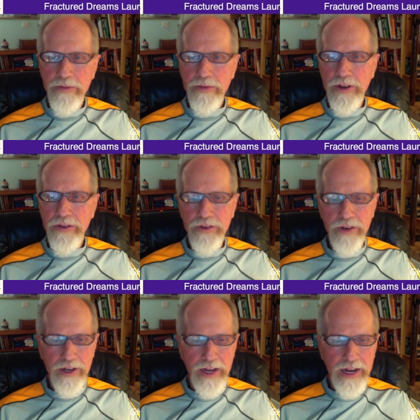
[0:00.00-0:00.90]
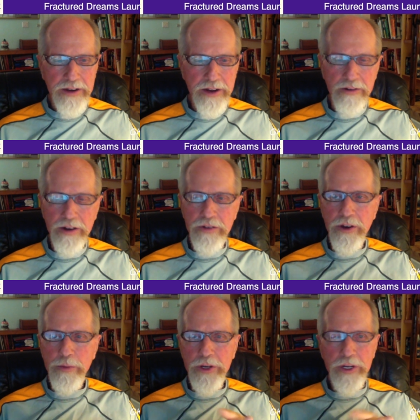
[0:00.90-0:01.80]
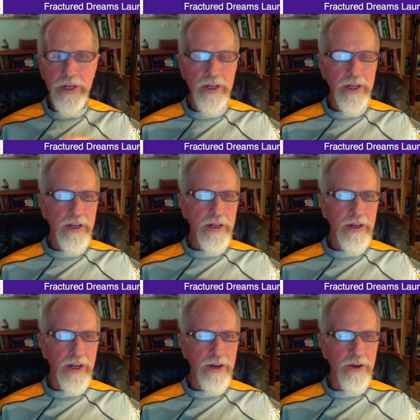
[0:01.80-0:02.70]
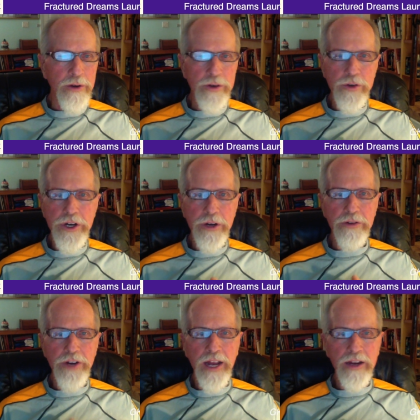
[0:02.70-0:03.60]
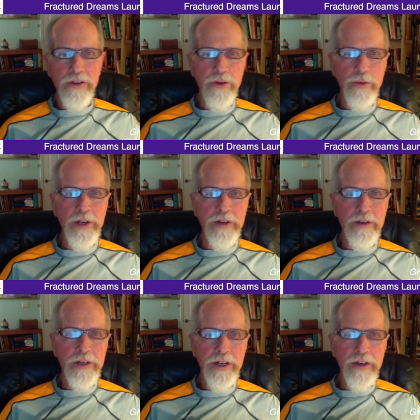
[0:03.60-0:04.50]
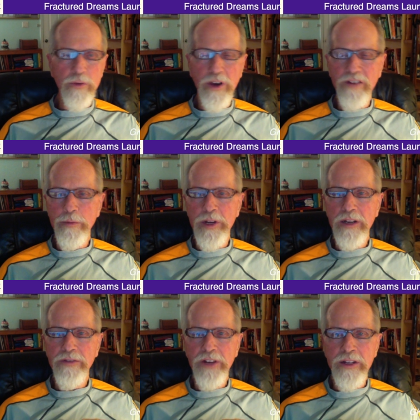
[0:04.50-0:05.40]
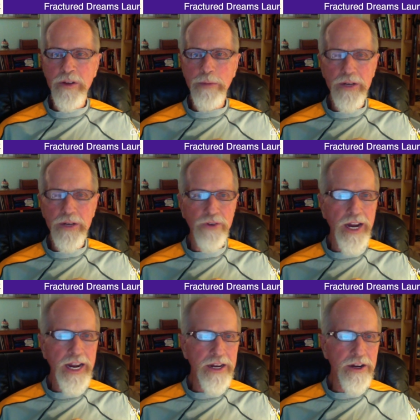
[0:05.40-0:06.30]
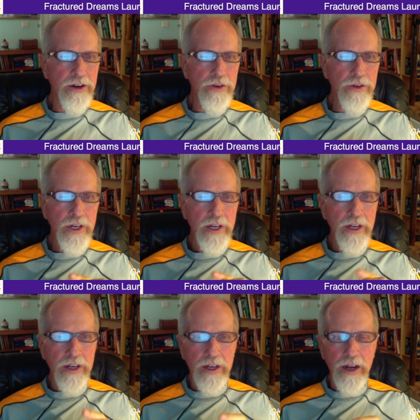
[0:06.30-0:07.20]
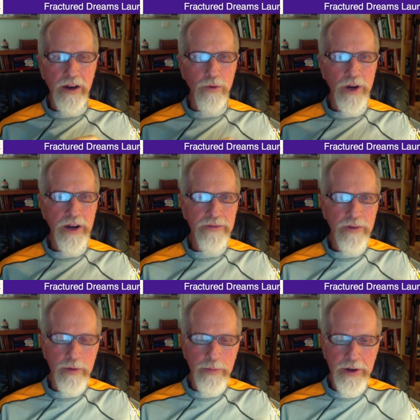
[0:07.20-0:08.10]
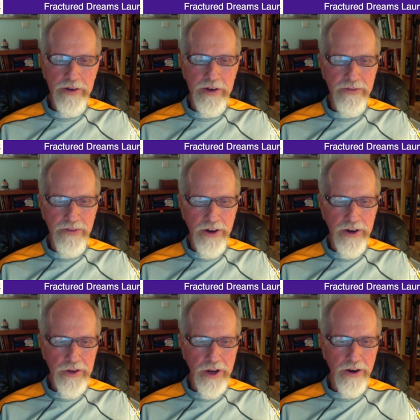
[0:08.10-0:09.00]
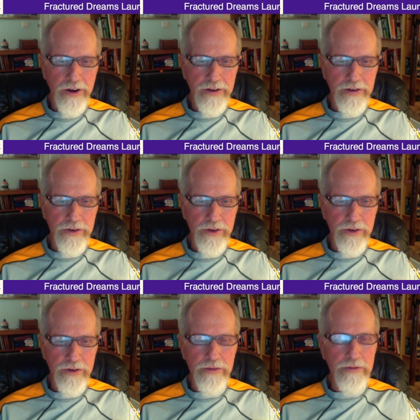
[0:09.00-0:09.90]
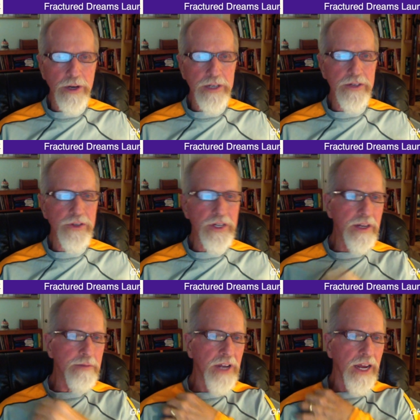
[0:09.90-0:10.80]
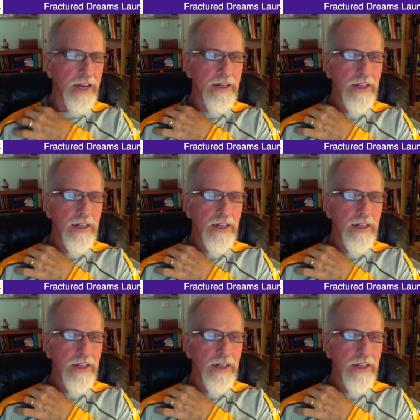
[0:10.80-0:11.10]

this itinerant gypsy known as Jurrens, he and his wife have been living in this bus for 8 years, running from a bunch of nefarious characters who want to see them dead.